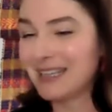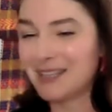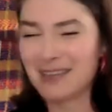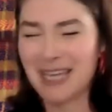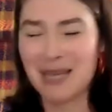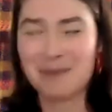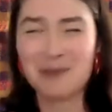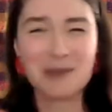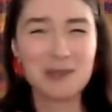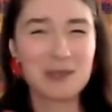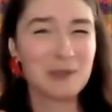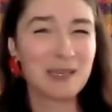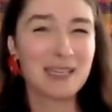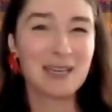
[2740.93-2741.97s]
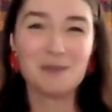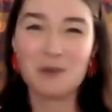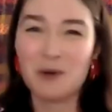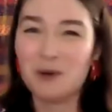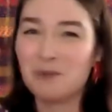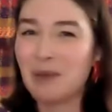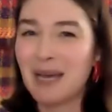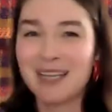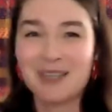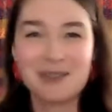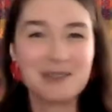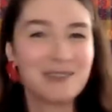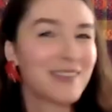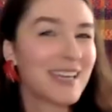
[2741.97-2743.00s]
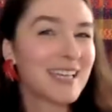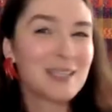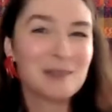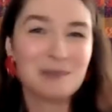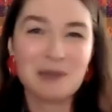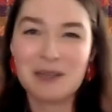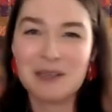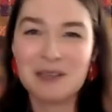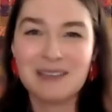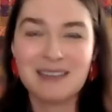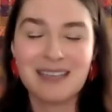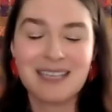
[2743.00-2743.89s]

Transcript: their chemicals become more bioavailable.